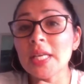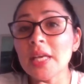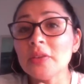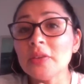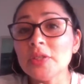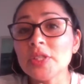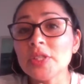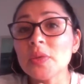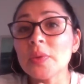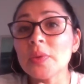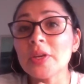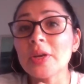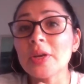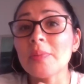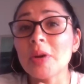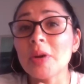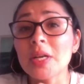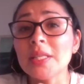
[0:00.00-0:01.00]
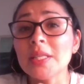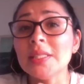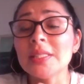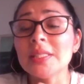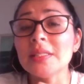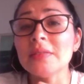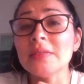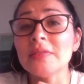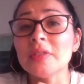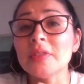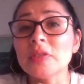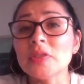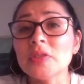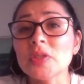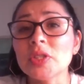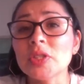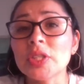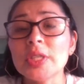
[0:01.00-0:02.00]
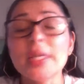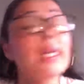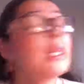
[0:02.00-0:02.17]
energy when our body doesn't feel so good.